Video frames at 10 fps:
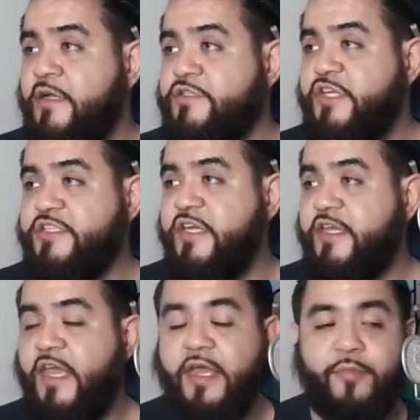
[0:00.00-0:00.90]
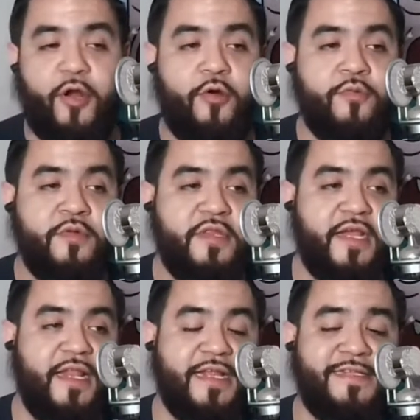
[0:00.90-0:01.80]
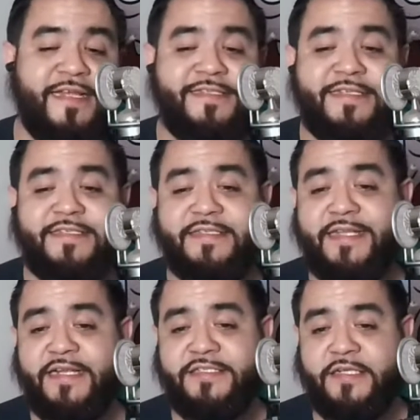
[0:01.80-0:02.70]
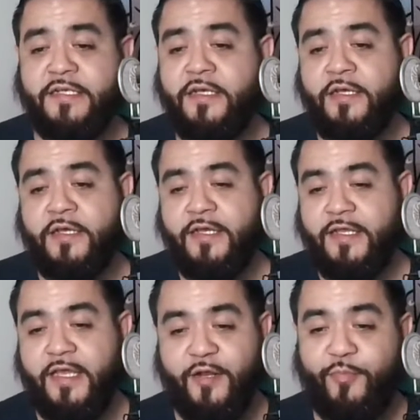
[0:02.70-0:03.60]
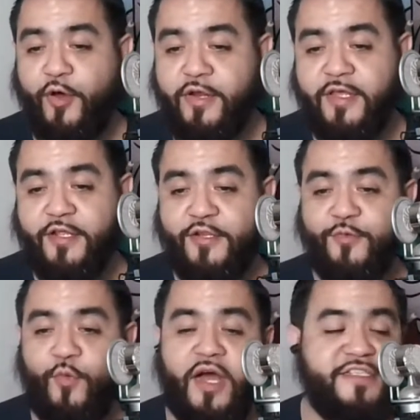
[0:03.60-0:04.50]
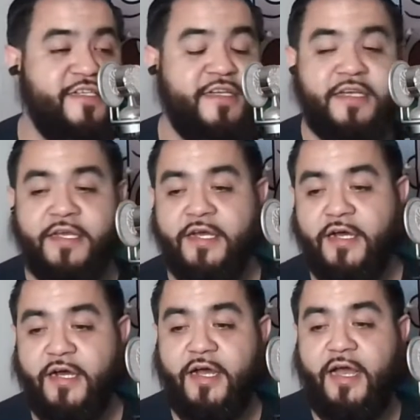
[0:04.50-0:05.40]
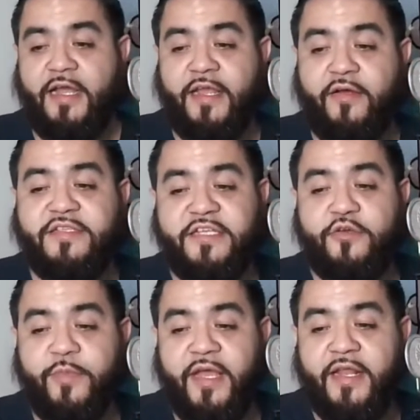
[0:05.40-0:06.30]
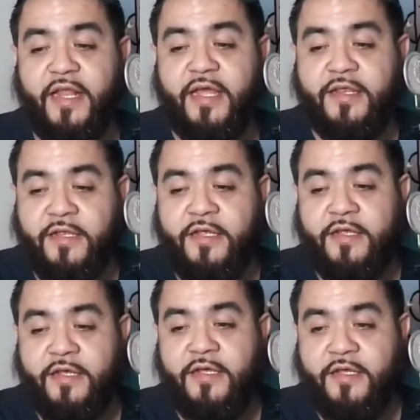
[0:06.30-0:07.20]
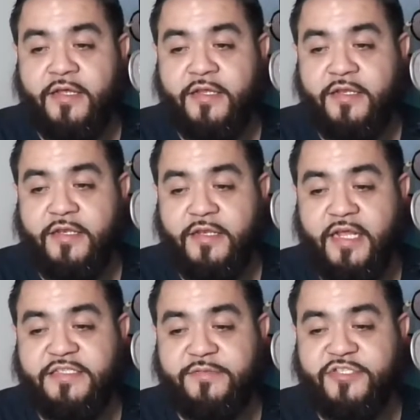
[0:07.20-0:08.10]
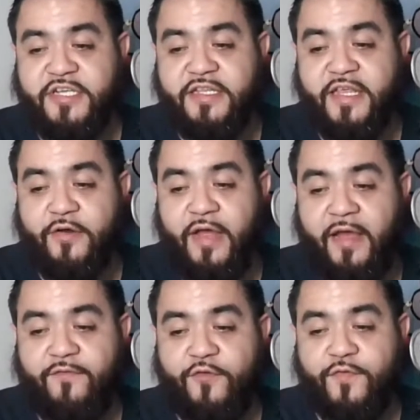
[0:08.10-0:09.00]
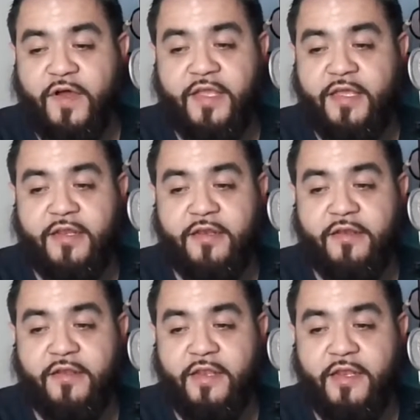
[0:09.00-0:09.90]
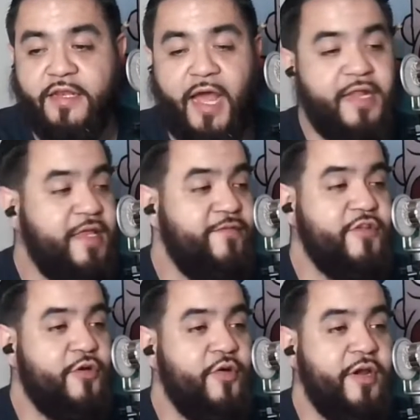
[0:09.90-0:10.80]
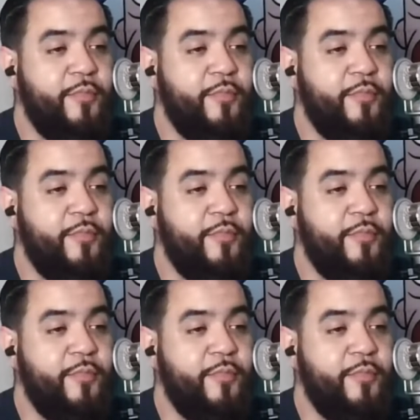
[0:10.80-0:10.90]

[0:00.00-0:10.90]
JJK, bro. They got like 10 seasons of that shit. Get up on it, watch it. I guarantee you, man, like that's some shit that'll have you fucking not leaving the crib,